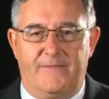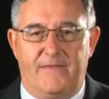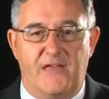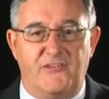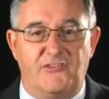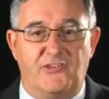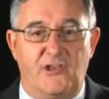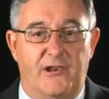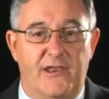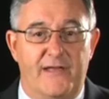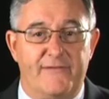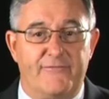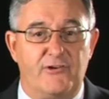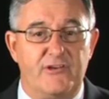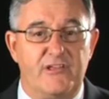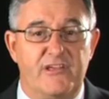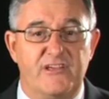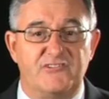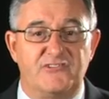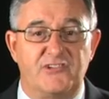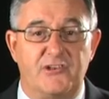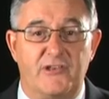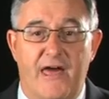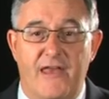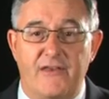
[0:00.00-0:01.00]
They delivered
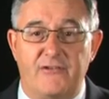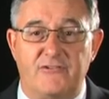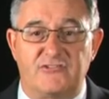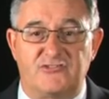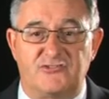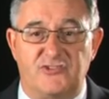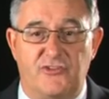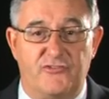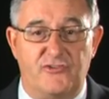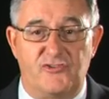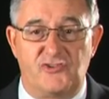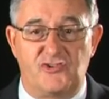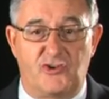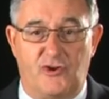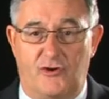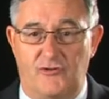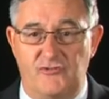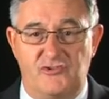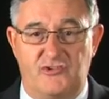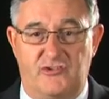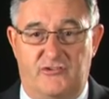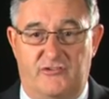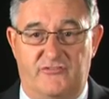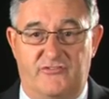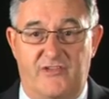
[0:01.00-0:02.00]
his letters to the
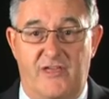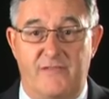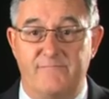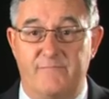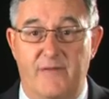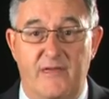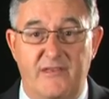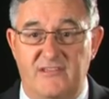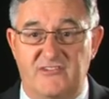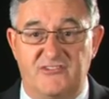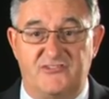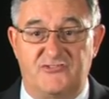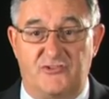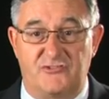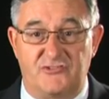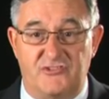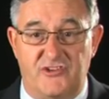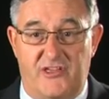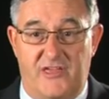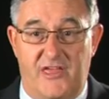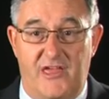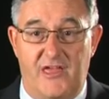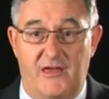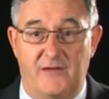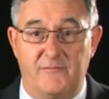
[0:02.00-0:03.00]
churches and
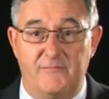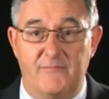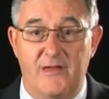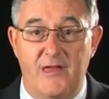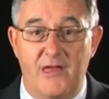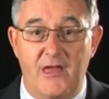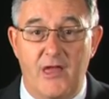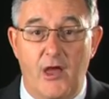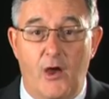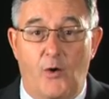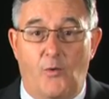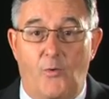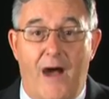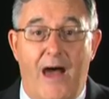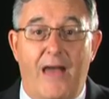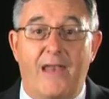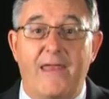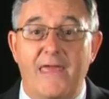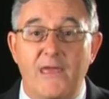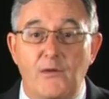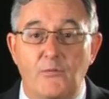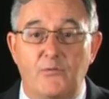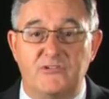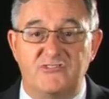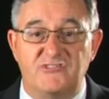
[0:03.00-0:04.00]
ministered to him
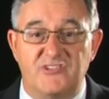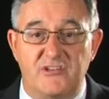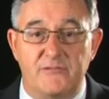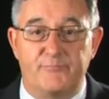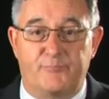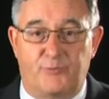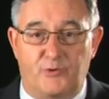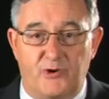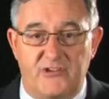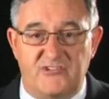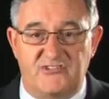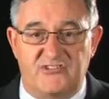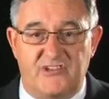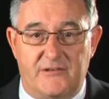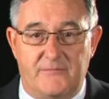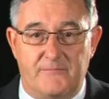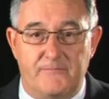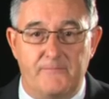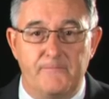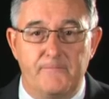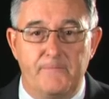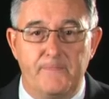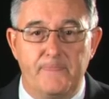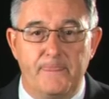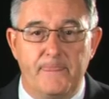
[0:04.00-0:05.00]
while he was in
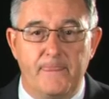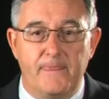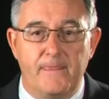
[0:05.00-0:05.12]
prison.